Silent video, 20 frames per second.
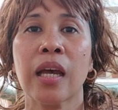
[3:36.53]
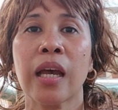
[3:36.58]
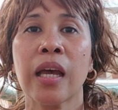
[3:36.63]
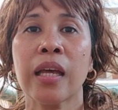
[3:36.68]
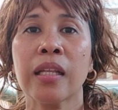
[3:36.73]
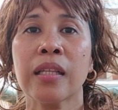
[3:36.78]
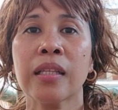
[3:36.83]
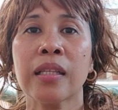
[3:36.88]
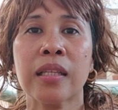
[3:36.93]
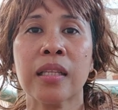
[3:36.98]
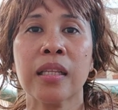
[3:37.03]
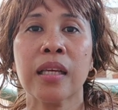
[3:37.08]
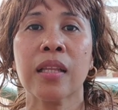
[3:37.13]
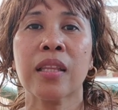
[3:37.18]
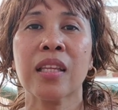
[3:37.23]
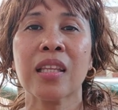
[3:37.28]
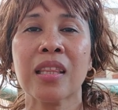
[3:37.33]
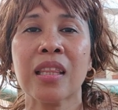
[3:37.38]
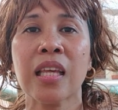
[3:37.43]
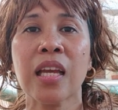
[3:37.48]
And
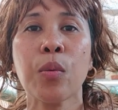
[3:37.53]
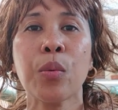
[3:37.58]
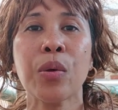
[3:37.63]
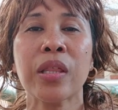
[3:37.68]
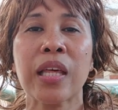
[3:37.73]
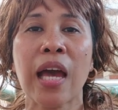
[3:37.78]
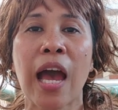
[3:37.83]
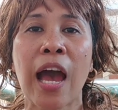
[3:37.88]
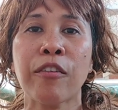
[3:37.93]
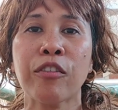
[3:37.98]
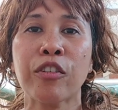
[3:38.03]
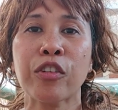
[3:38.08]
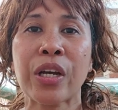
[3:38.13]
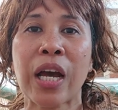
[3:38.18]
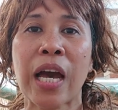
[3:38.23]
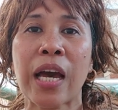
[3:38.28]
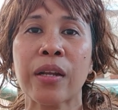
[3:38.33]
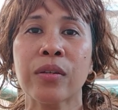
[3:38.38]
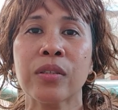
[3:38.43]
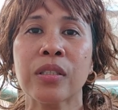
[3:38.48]
the thing with
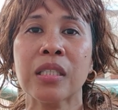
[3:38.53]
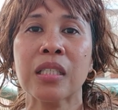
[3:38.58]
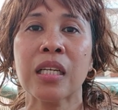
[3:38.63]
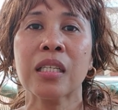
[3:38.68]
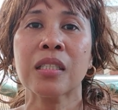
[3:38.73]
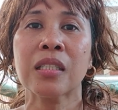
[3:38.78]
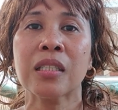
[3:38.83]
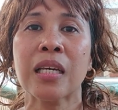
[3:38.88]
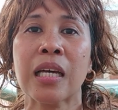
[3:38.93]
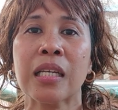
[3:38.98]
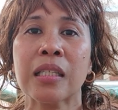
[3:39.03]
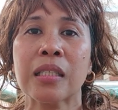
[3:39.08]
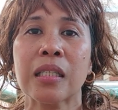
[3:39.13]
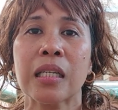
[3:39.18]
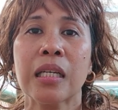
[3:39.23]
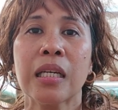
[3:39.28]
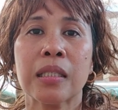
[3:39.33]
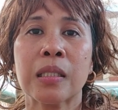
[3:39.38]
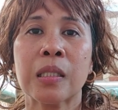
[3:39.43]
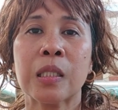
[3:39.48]
avocados is that
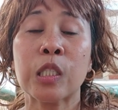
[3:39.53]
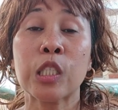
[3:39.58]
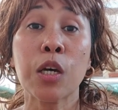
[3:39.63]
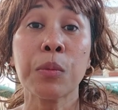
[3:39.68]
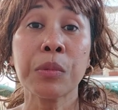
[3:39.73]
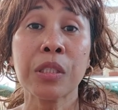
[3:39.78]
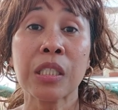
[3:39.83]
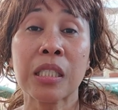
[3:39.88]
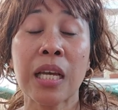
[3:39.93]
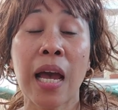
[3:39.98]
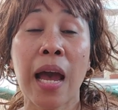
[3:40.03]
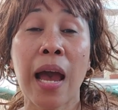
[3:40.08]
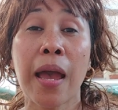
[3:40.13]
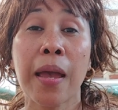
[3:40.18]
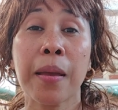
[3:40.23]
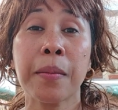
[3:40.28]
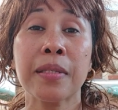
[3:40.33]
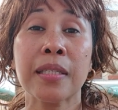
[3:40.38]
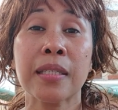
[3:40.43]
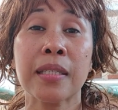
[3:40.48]

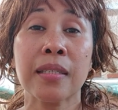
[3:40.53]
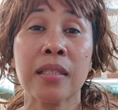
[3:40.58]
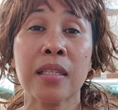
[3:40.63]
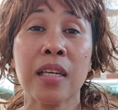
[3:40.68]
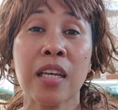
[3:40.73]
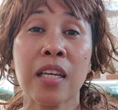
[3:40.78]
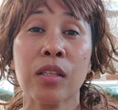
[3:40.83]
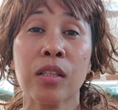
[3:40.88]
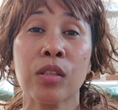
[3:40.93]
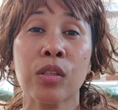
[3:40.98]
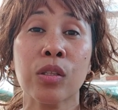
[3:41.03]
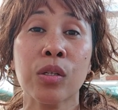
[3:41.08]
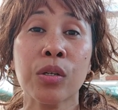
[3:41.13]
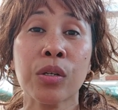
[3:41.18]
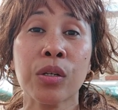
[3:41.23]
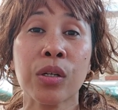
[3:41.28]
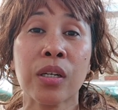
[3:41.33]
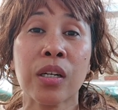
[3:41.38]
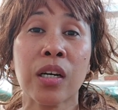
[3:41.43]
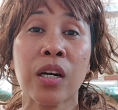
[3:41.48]
sometimes they
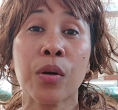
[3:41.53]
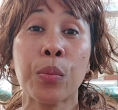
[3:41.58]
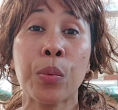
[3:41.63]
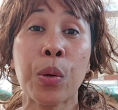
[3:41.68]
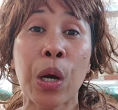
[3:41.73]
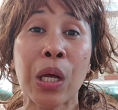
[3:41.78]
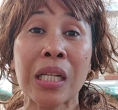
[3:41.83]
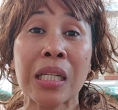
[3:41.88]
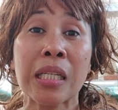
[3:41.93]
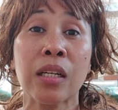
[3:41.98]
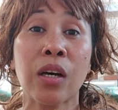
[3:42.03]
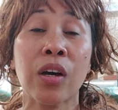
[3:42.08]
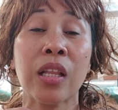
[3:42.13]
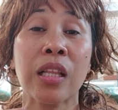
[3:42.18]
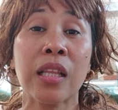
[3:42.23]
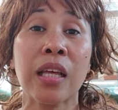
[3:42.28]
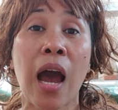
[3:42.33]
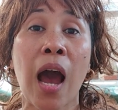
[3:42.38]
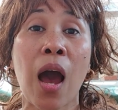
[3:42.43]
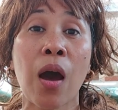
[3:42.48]
look rotten
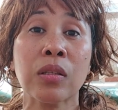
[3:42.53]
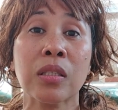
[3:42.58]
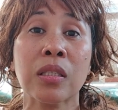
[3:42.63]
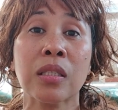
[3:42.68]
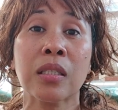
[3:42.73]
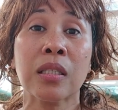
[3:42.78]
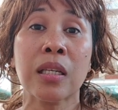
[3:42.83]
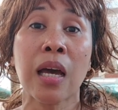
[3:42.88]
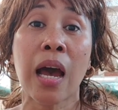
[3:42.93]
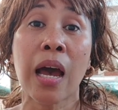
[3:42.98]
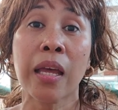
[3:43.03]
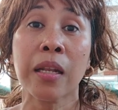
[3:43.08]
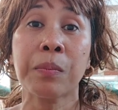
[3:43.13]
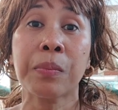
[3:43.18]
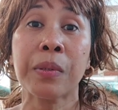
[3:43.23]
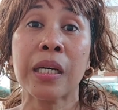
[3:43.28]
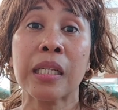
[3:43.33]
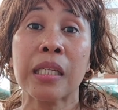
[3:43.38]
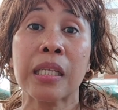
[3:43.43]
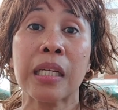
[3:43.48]
on the outside,
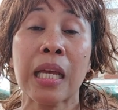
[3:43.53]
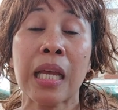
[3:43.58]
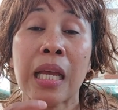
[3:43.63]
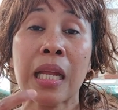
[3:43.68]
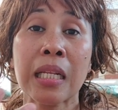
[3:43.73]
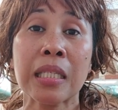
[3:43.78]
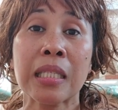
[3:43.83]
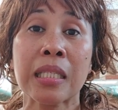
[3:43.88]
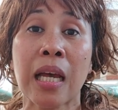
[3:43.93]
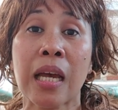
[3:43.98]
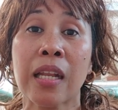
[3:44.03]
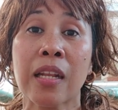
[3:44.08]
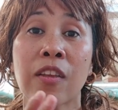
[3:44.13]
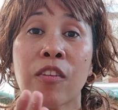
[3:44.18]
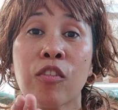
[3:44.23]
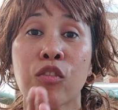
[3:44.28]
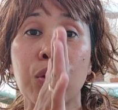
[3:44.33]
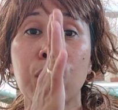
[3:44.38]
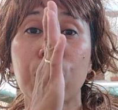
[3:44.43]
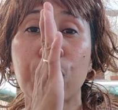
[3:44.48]
but inside,
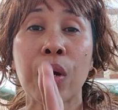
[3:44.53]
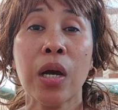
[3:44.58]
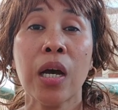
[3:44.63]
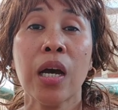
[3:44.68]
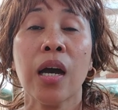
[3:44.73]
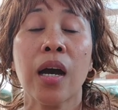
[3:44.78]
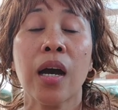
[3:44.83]
if you